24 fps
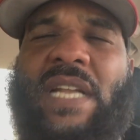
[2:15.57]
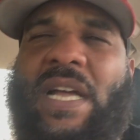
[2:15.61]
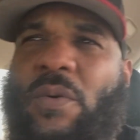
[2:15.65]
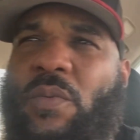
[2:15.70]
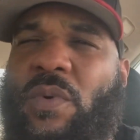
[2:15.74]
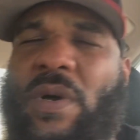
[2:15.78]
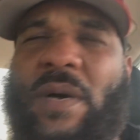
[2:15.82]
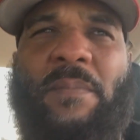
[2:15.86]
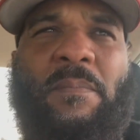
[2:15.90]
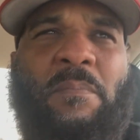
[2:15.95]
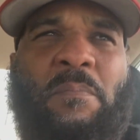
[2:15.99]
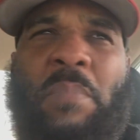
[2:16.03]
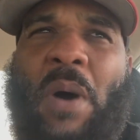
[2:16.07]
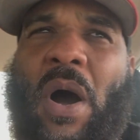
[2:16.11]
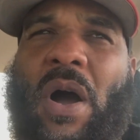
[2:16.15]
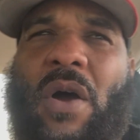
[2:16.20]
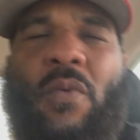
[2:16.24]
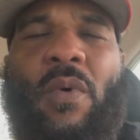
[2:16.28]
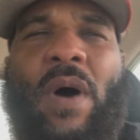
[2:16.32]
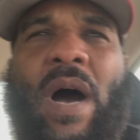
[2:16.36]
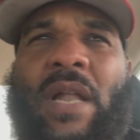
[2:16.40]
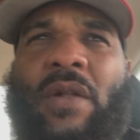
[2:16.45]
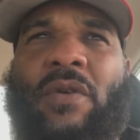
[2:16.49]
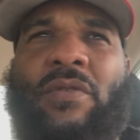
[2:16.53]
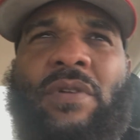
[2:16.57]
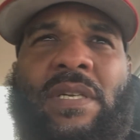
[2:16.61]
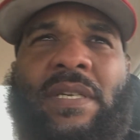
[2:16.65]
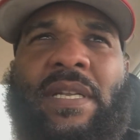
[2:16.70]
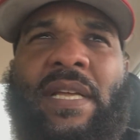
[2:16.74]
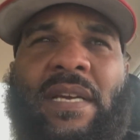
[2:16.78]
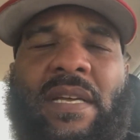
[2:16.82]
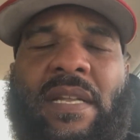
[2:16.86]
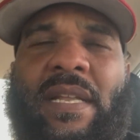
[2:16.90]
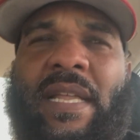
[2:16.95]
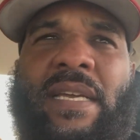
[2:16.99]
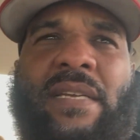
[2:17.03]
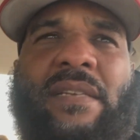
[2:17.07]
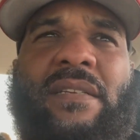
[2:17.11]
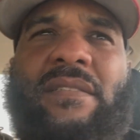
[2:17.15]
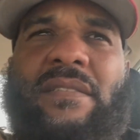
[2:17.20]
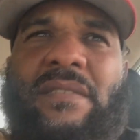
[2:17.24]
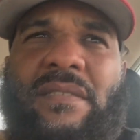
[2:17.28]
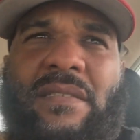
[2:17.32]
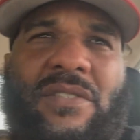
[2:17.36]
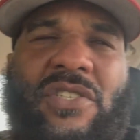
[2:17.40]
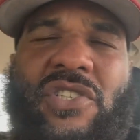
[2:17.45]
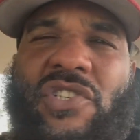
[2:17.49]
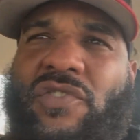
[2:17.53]
I went buck wild on the nigga, like
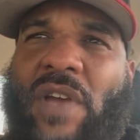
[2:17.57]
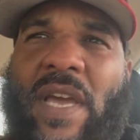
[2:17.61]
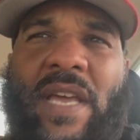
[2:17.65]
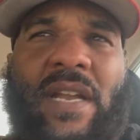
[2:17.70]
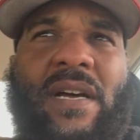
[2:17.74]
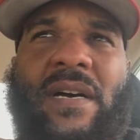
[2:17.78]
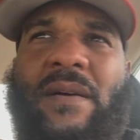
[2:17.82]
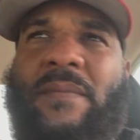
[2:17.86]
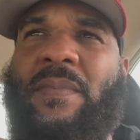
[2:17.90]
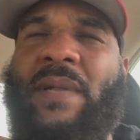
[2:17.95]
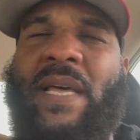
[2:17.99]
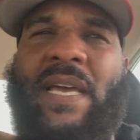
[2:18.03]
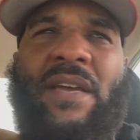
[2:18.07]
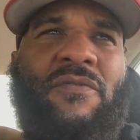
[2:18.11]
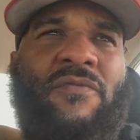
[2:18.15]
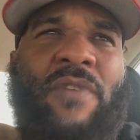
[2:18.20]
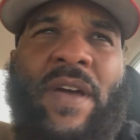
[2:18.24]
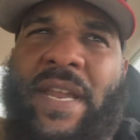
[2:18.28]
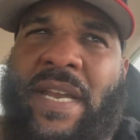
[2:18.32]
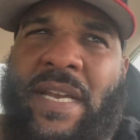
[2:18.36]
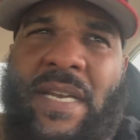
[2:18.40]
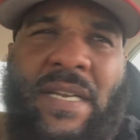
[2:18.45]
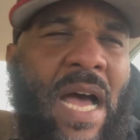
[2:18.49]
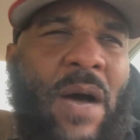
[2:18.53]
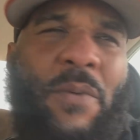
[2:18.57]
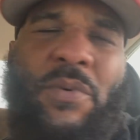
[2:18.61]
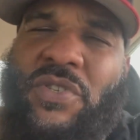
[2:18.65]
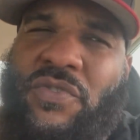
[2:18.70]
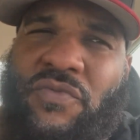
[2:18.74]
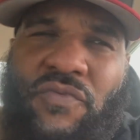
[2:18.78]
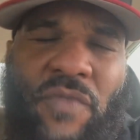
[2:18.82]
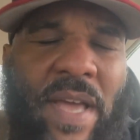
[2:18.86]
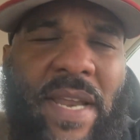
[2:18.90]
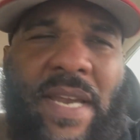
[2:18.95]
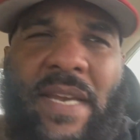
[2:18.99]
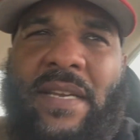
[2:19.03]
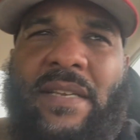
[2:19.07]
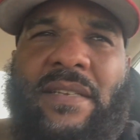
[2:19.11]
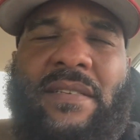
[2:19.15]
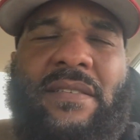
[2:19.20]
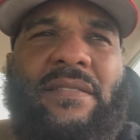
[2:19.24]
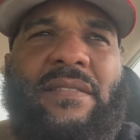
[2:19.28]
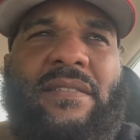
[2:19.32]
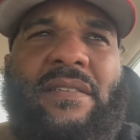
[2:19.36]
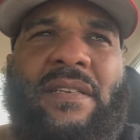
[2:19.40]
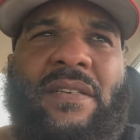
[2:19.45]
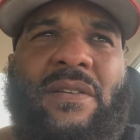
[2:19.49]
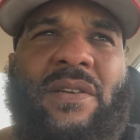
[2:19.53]
straight up, like ready. I was ready.
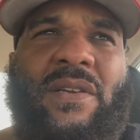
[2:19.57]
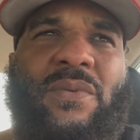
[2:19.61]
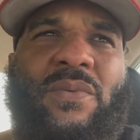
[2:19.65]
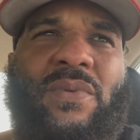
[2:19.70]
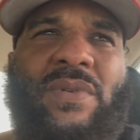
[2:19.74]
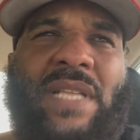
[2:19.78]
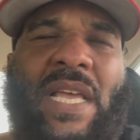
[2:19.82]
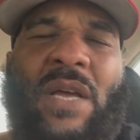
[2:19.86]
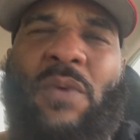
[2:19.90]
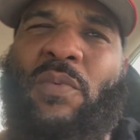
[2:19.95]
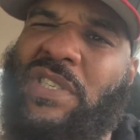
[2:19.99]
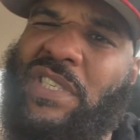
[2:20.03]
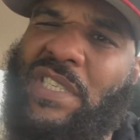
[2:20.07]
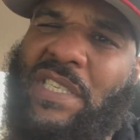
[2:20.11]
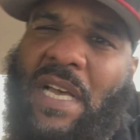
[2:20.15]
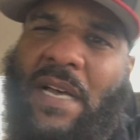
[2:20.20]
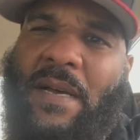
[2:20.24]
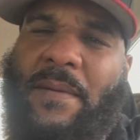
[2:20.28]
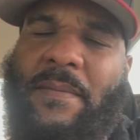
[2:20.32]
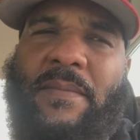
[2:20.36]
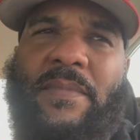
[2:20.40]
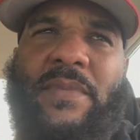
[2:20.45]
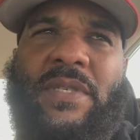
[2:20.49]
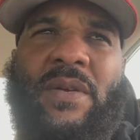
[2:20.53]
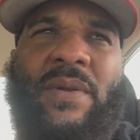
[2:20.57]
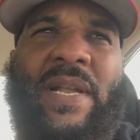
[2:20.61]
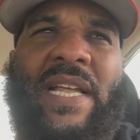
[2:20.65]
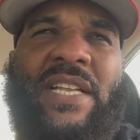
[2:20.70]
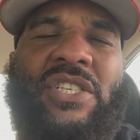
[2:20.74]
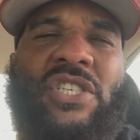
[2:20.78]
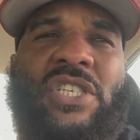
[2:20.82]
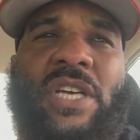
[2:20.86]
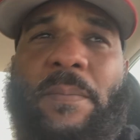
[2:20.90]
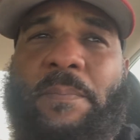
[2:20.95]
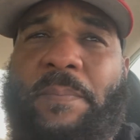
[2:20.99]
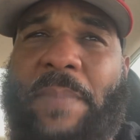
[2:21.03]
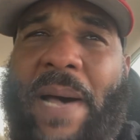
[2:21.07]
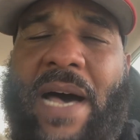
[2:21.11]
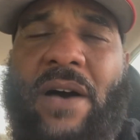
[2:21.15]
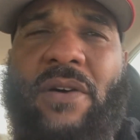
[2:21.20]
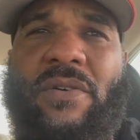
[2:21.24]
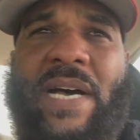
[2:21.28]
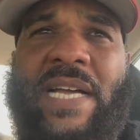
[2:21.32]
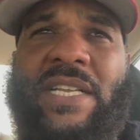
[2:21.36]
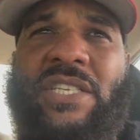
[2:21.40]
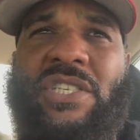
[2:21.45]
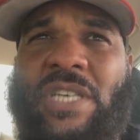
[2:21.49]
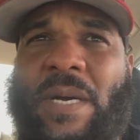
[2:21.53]
He, he was like, "What's up?" So I jump out.
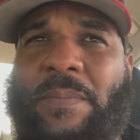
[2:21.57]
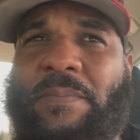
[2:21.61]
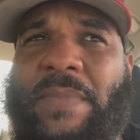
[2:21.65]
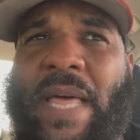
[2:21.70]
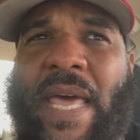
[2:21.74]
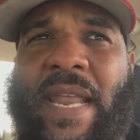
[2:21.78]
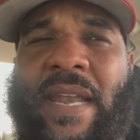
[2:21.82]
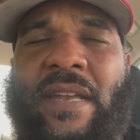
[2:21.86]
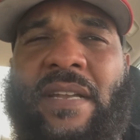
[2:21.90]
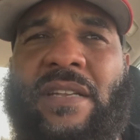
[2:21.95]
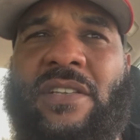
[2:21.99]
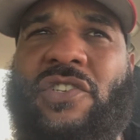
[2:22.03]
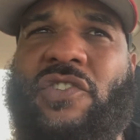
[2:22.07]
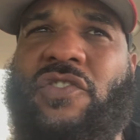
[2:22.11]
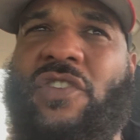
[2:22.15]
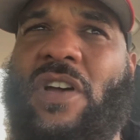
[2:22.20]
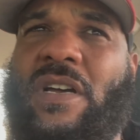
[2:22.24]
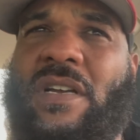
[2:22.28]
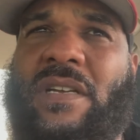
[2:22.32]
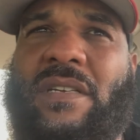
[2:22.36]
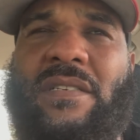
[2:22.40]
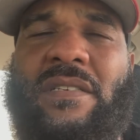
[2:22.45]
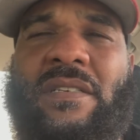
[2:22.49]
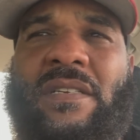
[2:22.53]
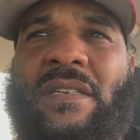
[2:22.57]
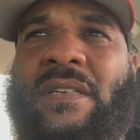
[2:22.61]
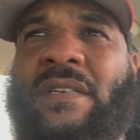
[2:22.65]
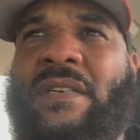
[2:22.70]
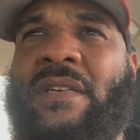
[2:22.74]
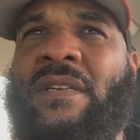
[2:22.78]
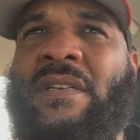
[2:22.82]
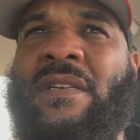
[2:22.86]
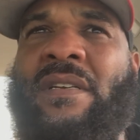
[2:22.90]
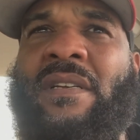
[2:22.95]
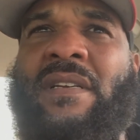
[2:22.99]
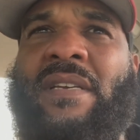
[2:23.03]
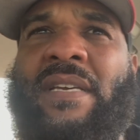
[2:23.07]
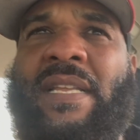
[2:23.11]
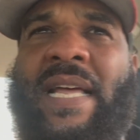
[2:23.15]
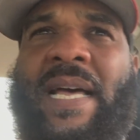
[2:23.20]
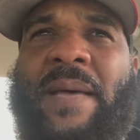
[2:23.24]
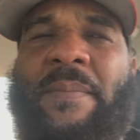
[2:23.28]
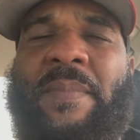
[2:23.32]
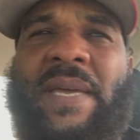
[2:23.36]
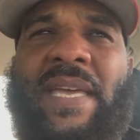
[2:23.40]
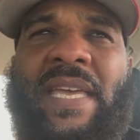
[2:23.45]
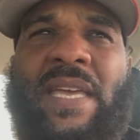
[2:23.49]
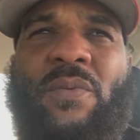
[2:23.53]
I jumped out of the truck. You know what
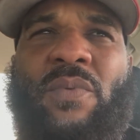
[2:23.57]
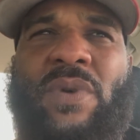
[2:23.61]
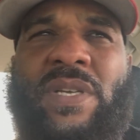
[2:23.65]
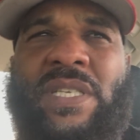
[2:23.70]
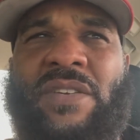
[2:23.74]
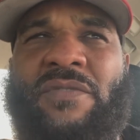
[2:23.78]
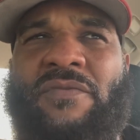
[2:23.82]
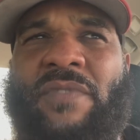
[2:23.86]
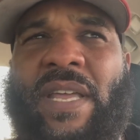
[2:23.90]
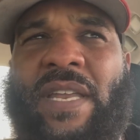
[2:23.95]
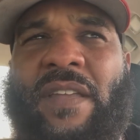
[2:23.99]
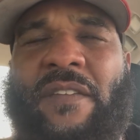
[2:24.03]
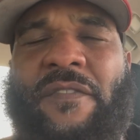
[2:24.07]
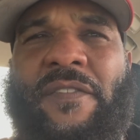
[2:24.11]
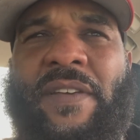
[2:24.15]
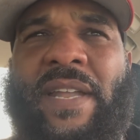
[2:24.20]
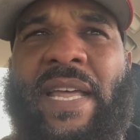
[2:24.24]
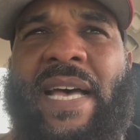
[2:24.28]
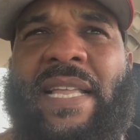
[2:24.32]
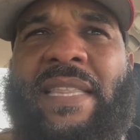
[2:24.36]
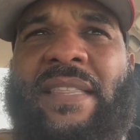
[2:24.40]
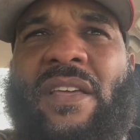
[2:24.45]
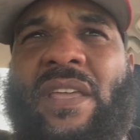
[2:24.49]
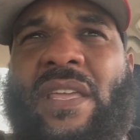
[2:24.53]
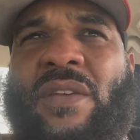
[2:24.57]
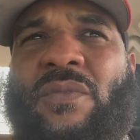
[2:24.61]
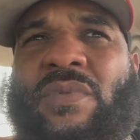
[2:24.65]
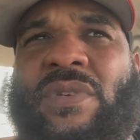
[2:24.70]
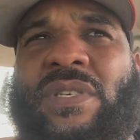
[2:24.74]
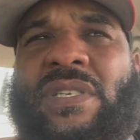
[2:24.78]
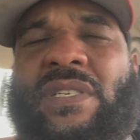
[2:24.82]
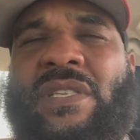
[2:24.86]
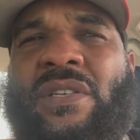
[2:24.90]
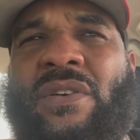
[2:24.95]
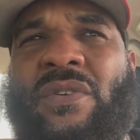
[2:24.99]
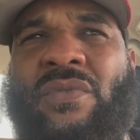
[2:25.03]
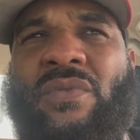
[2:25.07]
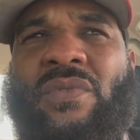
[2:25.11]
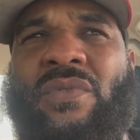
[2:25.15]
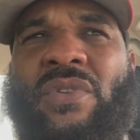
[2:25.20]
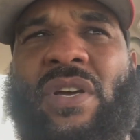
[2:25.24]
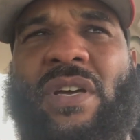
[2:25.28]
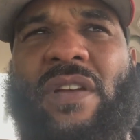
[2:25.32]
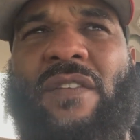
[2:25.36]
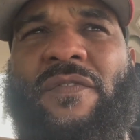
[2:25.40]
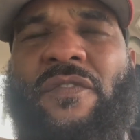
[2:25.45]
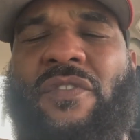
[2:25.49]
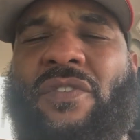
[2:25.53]
I mean? He wasn't ready for that. I think he was still
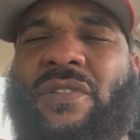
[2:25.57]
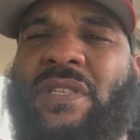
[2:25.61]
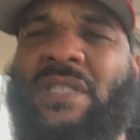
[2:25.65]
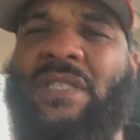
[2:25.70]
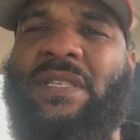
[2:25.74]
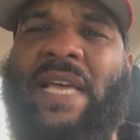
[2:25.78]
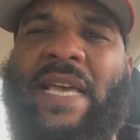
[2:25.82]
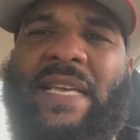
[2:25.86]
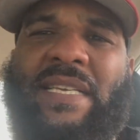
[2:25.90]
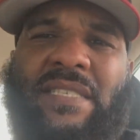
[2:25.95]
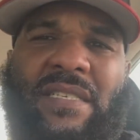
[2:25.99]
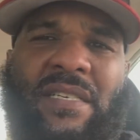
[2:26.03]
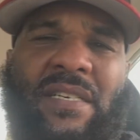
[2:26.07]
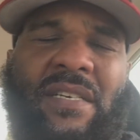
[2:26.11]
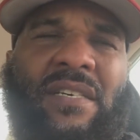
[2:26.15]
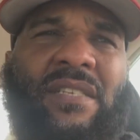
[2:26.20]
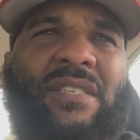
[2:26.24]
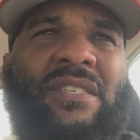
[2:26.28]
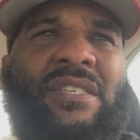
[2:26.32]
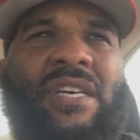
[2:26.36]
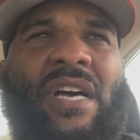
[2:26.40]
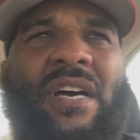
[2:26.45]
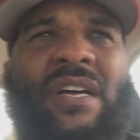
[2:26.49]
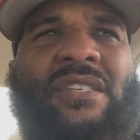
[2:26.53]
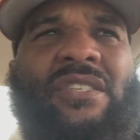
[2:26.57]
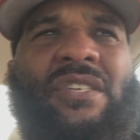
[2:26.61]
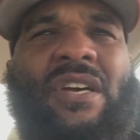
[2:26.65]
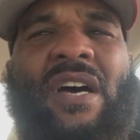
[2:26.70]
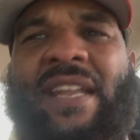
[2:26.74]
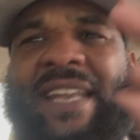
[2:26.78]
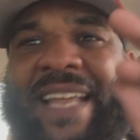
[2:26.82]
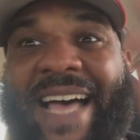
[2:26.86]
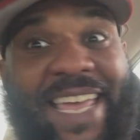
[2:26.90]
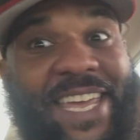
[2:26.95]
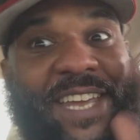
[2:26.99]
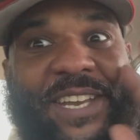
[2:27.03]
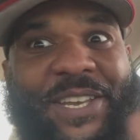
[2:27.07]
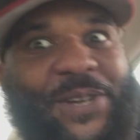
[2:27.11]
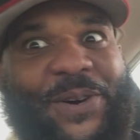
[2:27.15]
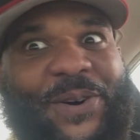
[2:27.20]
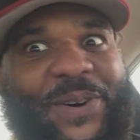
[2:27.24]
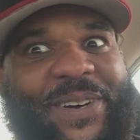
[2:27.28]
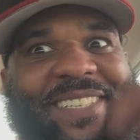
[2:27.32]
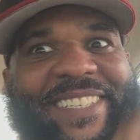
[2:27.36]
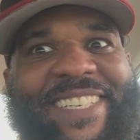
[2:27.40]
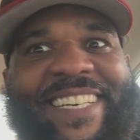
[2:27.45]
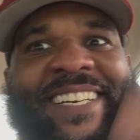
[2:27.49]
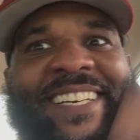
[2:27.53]
looking for the nice, good John John. How you doing?